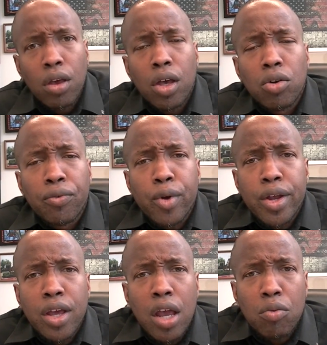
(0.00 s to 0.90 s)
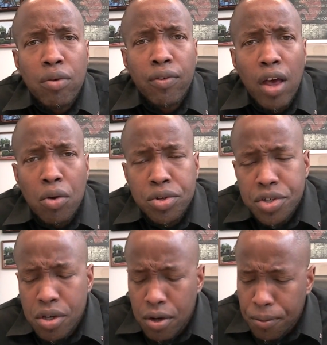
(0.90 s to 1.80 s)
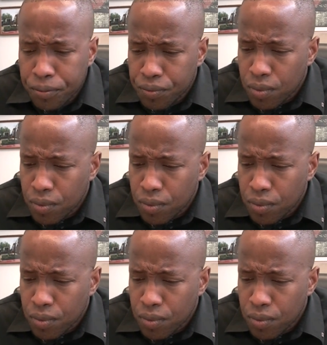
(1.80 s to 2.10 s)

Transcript: Hello friend, Henry Flowers here.